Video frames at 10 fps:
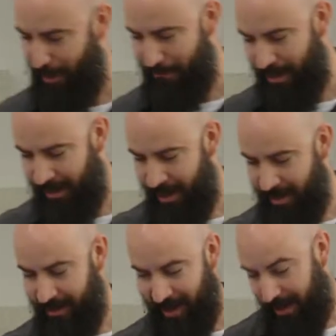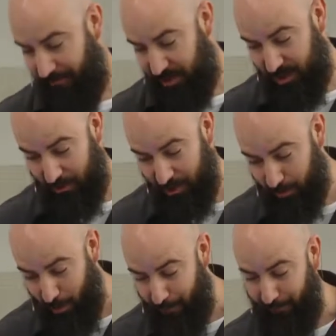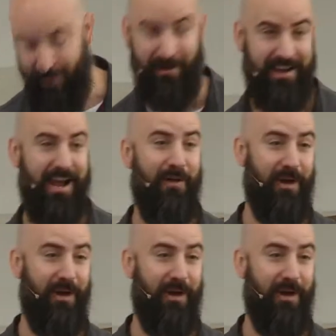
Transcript: I may not have a serious boyfriend right now,